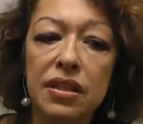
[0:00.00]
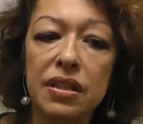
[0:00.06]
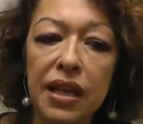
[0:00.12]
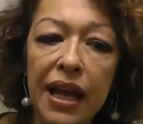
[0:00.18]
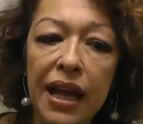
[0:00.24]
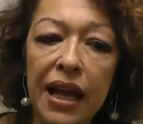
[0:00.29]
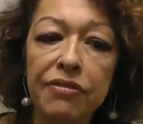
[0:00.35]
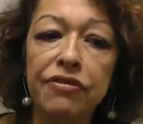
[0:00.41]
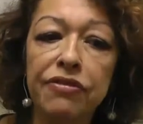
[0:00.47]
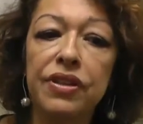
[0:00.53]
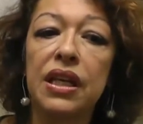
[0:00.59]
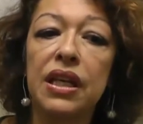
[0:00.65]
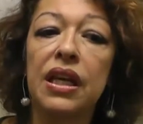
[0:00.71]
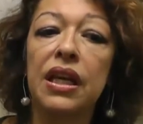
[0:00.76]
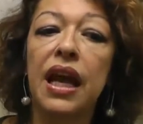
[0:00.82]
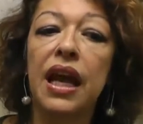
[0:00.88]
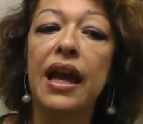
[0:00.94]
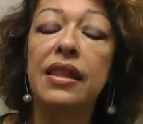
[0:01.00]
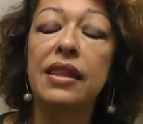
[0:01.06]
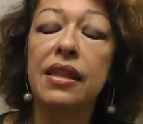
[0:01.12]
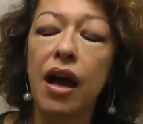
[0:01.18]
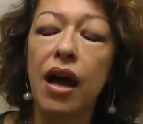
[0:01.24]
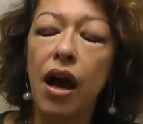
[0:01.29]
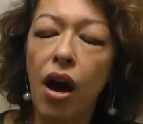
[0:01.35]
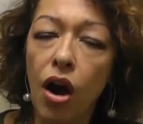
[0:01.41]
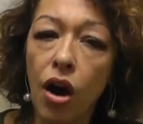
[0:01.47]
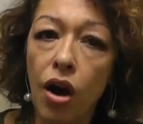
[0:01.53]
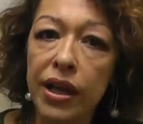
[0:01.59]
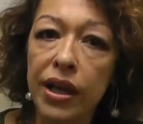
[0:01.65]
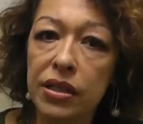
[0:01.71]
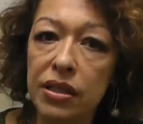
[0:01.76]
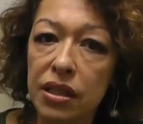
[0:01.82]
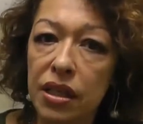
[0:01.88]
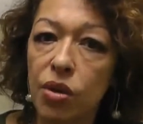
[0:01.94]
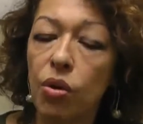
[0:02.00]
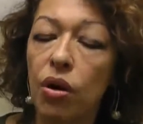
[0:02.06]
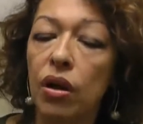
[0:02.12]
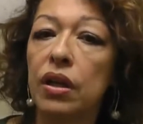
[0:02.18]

the safety and the highest